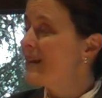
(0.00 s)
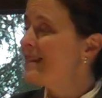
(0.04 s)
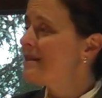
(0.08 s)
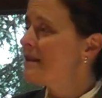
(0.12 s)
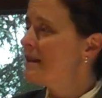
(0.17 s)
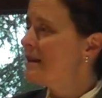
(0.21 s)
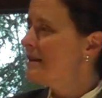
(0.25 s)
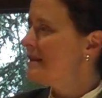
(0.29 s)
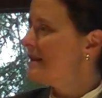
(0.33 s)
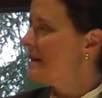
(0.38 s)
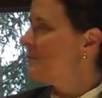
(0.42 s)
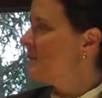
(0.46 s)
It's
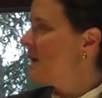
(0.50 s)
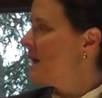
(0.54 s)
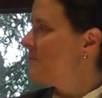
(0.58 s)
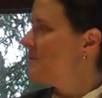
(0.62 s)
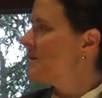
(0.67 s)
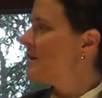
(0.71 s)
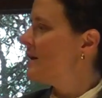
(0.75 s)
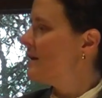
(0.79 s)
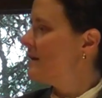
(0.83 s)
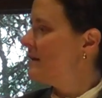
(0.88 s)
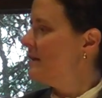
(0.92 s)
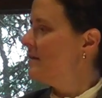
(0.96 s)

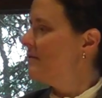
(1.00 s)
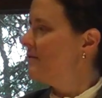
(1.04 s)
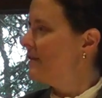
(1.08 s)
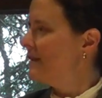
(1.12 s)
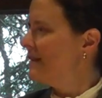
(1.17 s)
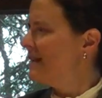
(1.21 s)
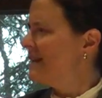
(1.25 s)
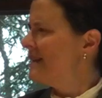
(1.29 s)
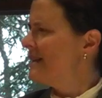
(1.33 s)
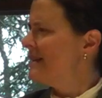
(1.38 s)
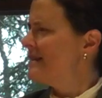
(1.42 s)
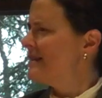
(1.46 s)
sometimes not
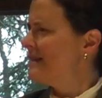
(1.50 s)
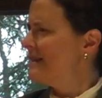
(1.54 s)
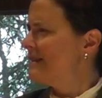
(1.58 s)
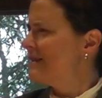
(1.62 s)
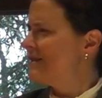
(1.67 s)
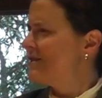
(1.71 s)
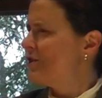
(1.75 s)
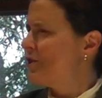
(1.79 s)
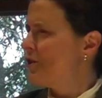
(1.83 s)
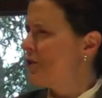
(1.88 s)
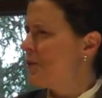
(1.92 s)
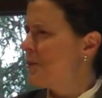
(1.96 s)
even easy
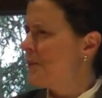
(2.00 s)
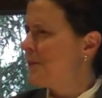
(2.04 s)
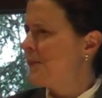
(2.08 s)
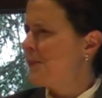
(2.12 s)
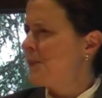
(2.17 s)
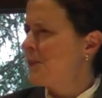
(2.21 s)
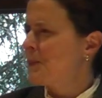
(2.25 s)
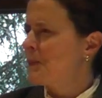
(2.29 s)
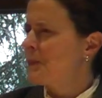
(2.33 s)
to know